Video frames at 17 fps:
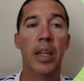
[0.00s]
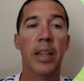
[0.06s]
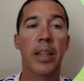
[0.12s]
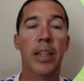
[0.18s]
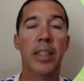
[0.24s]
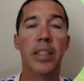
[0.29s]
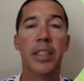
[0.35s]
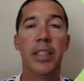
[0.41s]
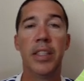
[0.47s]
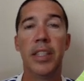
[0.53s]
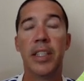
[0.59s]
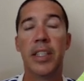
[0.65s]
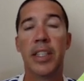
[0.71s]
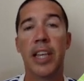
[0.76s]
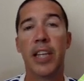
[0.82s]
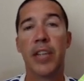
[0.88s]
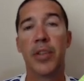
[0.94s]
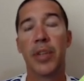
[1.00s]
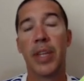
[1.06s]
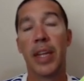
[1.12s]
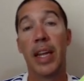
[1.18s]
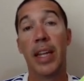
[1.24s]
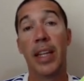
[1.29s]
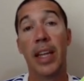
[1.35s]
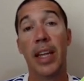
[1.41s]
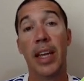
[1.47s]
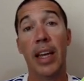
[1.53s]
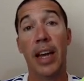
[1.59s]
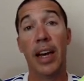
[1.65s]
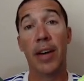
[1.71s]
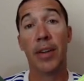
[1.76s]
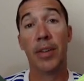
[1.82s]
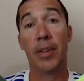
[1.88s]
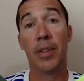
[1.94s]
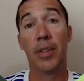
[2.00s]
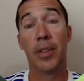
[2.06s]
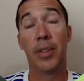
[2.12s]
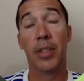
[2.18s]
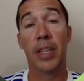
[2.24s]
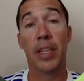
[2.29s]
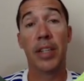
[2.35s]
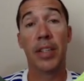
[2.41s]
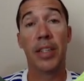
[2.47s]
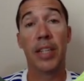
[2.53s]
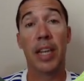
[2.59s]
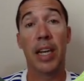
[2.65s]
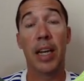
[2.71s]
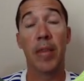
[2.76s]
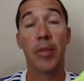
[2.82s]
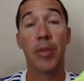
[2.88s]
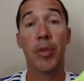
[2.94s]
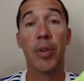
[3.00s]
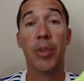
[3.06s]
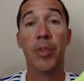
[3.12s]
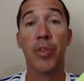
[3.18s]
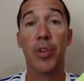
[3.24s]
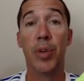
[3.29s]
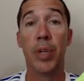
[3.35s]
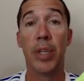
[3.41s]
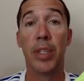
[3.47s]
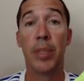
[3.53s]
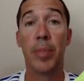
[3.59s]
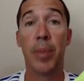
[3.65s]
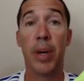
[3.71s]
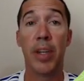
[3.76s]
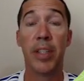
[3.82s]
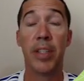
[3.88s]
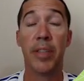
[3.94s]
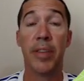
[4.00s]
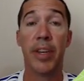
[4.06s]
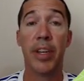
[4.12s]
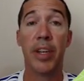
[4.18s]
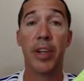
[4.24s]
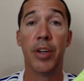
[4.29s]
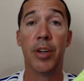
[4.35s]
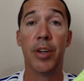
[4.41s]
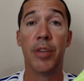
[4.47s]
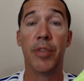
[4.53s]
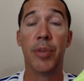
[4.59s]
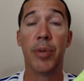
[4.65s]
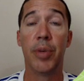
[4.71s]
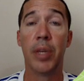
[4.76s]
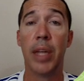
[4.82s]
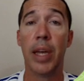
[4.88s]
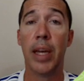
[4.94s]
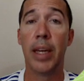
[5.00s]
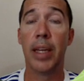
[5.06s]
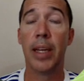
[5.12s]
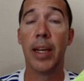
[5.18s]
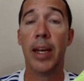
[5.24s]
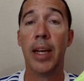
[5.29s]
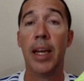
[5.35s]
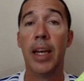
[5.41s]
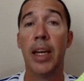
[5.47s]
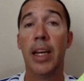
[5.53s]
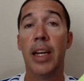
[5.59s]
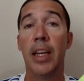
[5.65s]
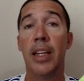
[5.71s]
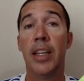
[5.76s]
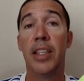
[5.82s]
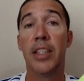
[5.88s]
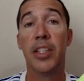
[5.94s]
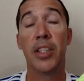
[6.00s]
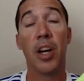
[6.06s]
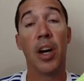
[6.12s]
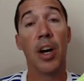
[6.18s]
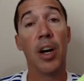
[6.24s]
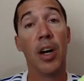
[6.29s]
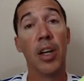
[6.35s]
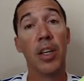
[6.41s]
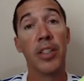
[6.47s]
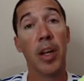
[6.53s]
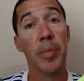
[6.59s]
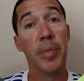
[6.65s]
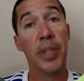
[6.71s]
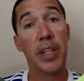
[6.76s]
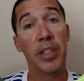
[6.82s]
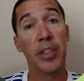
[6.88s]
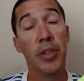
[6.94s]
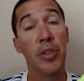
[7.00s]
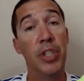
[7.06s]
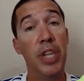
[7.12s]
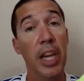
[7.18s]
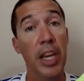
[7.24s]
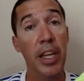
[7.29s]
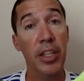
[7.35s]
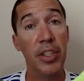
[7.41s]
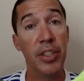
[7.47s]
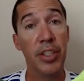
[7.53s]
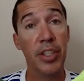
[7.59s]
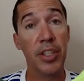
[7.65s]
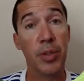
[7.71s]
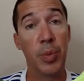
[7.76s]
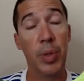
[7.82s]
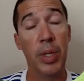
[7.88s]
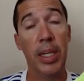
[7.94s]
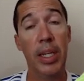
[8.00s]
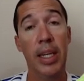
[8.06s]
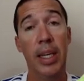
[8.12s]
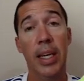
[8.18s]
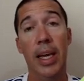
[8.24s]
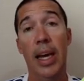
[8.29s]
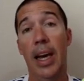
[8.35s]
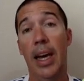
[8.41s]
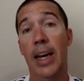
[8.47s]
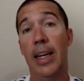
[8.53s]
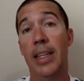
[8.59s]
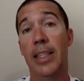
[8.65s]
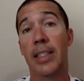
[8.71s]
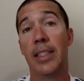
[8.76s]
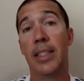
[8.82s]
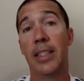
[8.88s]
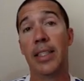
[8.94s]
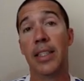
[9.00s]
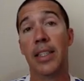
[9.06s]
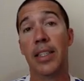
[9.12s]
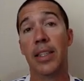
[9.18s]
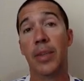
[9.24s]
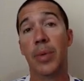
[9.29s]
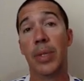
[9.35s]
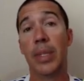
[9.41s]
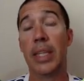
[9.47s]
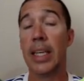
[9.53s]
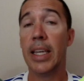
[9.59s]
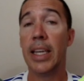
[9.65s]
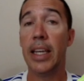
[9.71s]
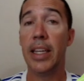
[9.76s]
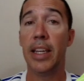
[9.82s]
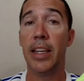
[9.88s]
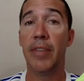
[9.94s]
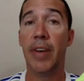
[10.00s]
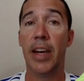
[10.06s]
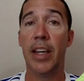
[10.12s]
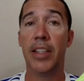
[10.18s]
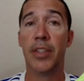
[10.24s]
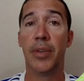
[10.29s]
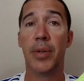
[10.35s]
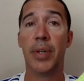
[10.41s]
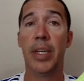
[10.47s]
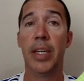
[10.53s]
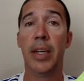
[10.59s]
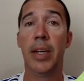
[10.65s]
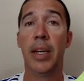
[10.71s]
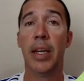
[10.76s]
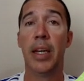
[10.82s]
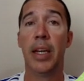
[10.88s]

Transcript: This is the schedule that I laid out, so take your time to review it. Pause the video if you would like. This is all subject to change this week, as with the heat advisory,